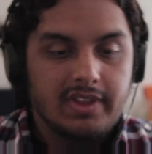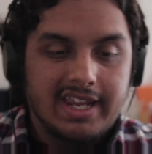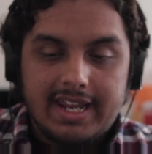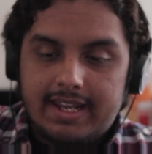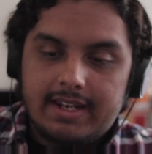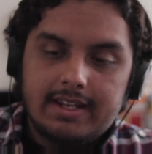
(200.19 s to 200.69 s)

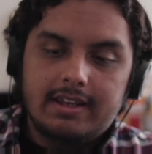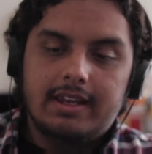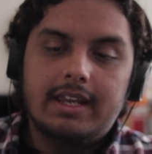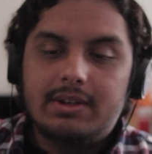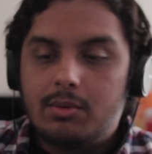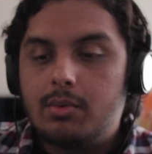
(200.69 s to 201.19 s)
And
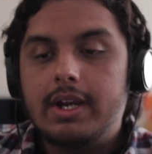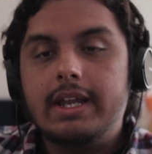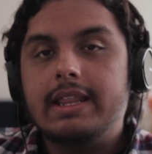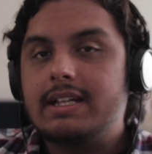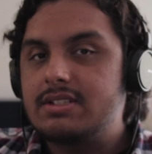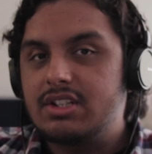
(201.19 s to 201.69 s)
in a way,
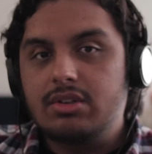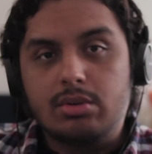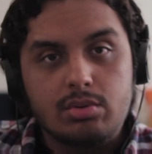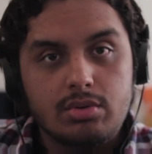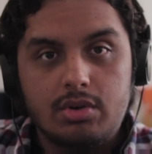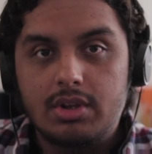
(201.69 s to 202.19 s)
that's a
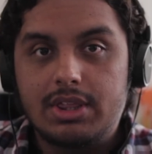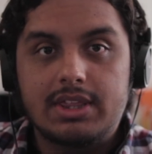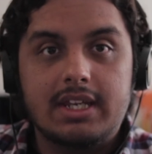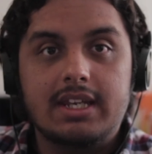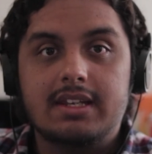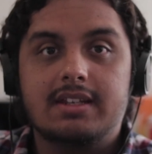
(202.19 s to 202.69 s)
cool
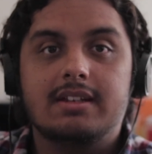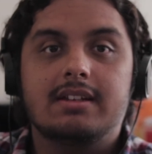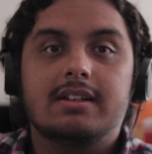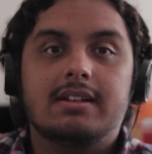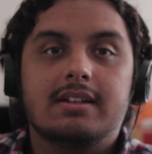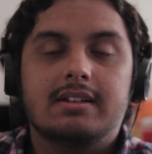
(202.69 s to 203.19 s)
thing,
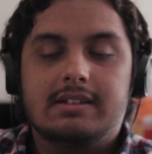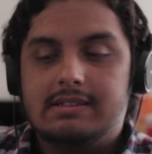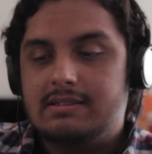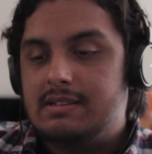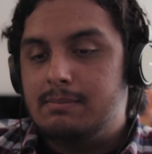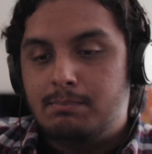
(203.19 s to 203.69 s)

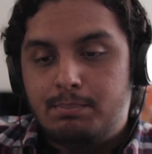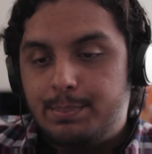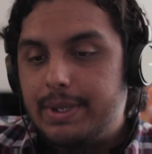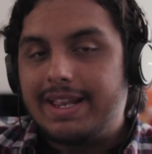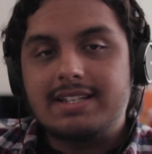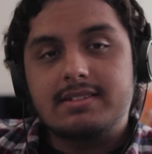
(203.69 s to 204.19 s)

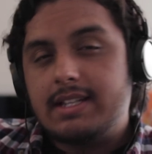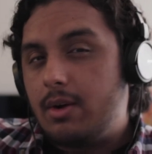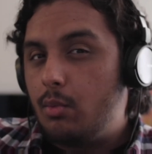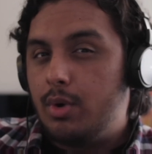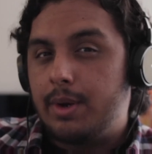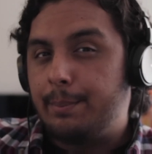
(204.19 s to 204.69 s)
but that's not
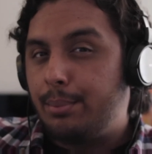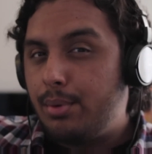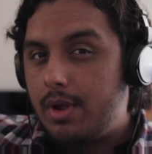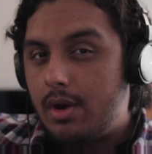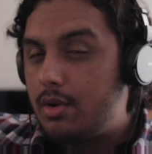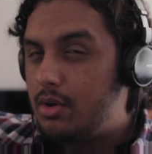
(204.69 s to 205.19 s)
what a
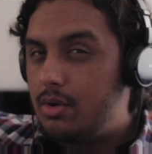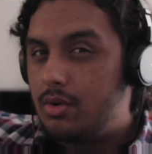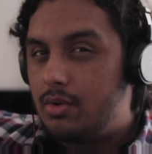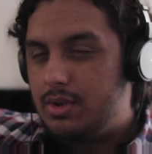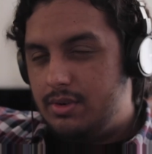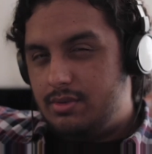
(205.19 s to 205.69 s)
Predator